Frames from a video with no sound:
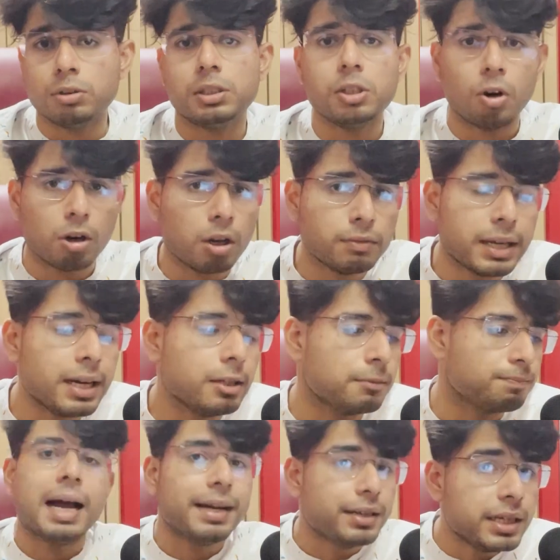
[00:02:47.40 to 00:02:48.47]
to see all of that.
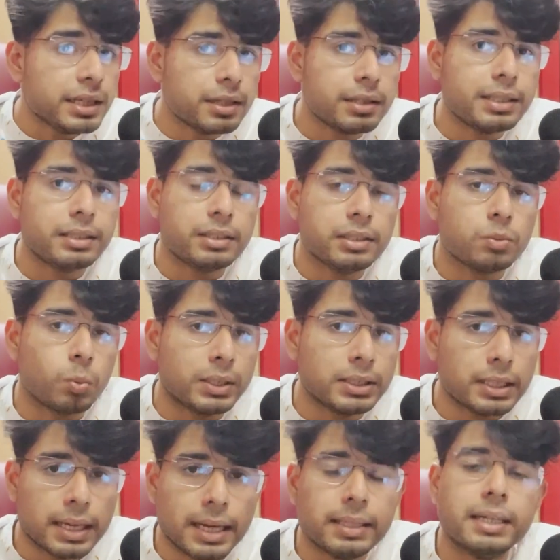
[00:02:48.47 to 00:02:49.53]
I reiterate this once
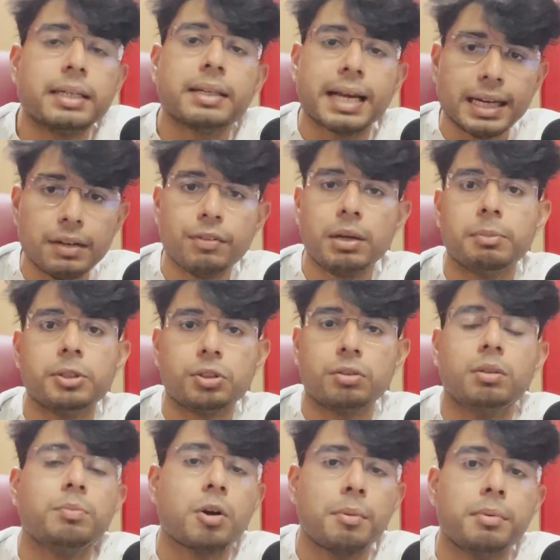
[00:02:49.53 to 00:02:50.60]
again, that 95% of
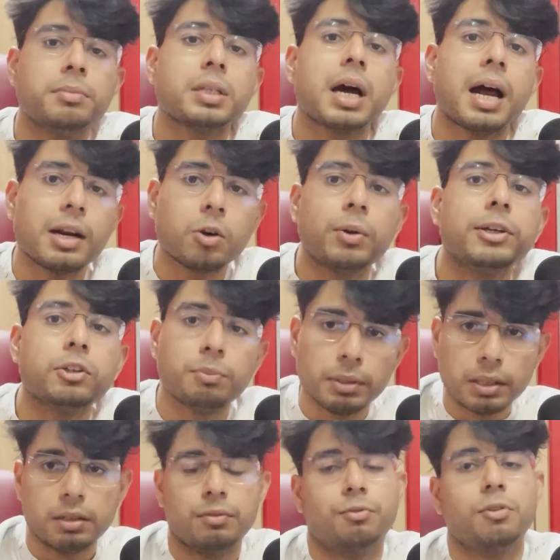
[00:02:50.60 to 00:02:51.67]
the problems are going to
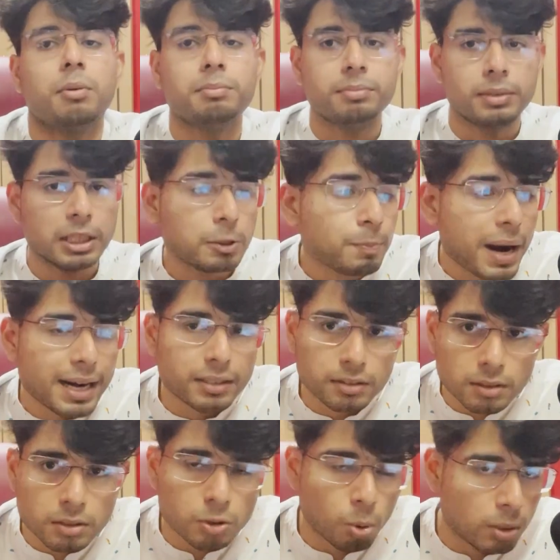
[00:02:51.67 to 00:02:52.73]
be from this
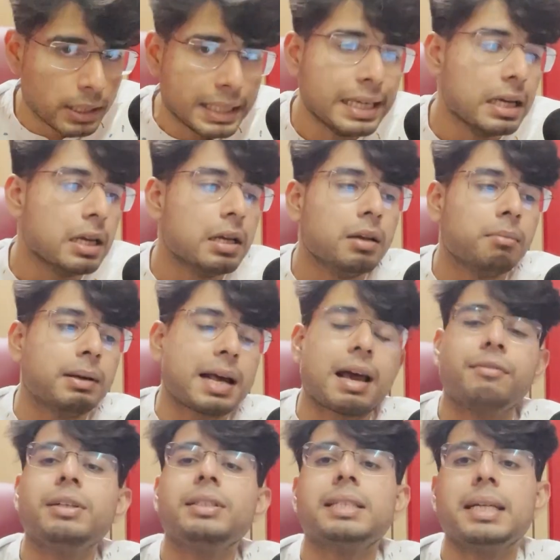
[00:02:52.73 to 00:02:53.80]
patterns only. But
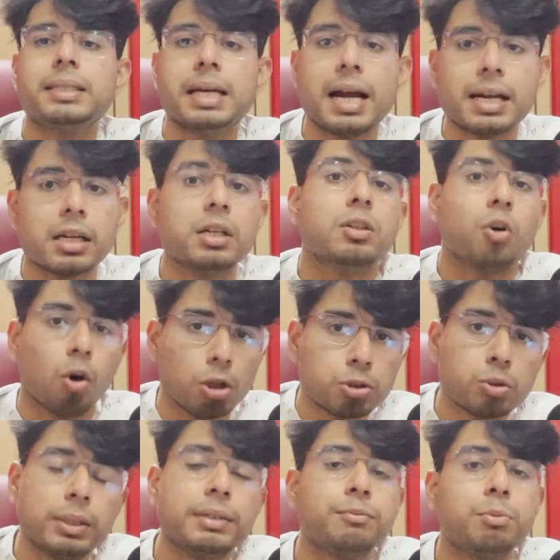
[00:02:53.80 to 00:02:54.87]
having said that,
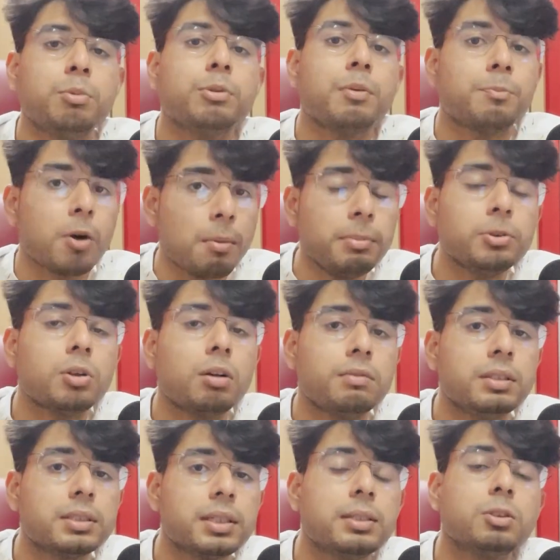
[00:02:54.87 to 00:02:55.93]
also improve your problem
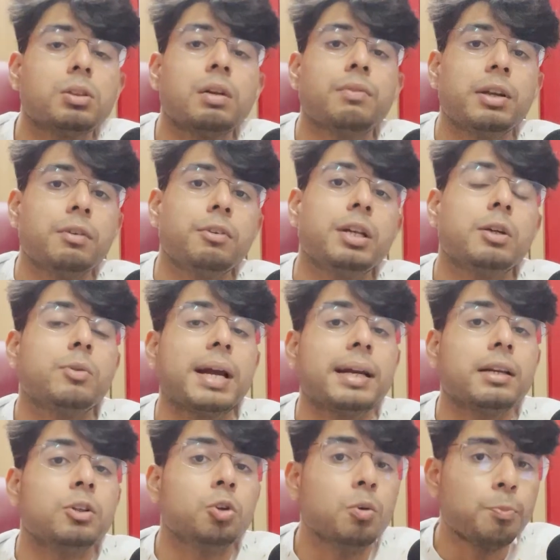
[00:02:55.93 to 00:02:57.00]
solving skills so that whenever you get a
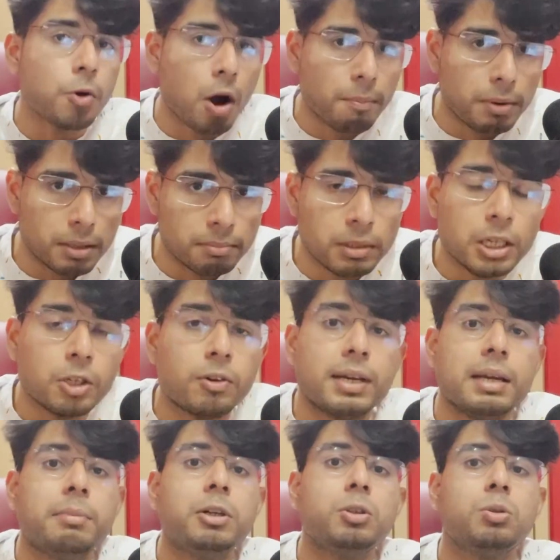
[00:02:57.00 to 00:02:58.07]
new problem, you're
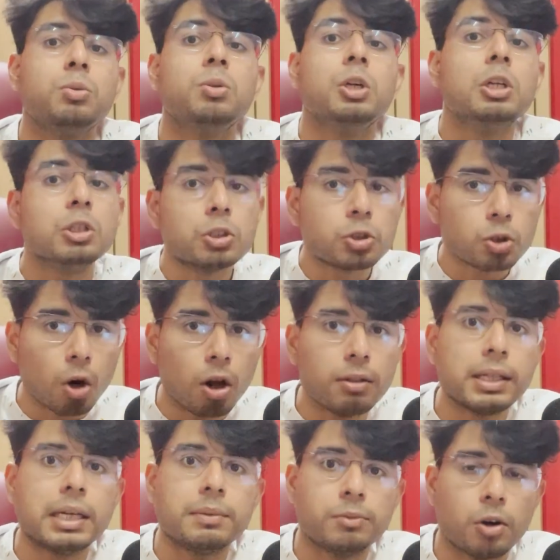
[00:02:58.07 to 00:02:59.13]
able to solve
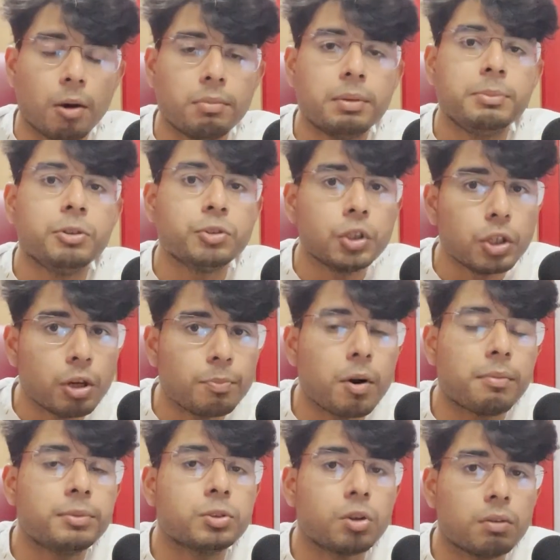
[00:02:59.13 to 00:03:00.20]
that problem using your
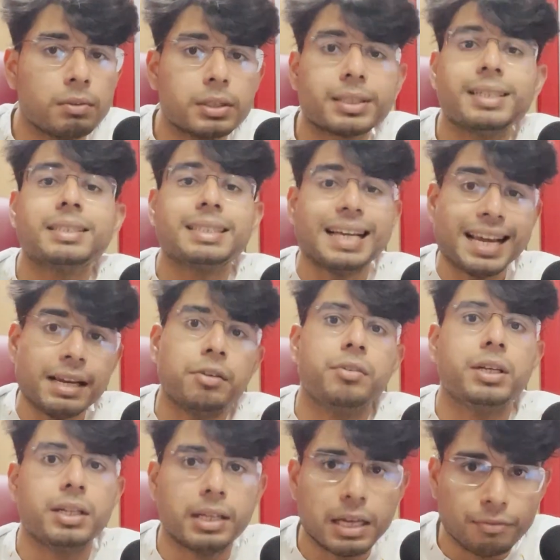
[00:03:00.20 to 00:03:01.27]
problem solving skills in a
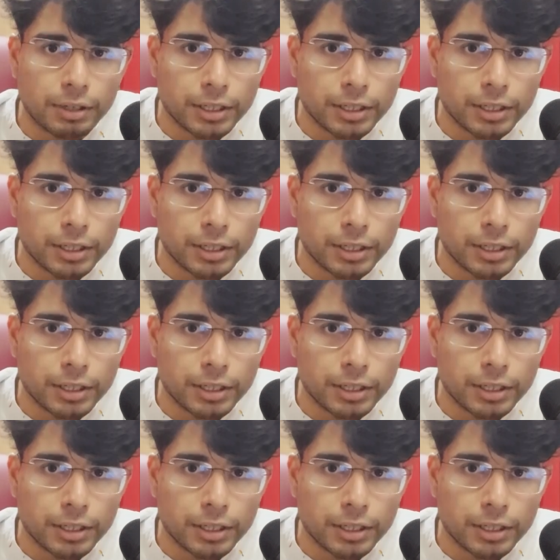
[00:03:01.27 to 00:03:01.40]
real life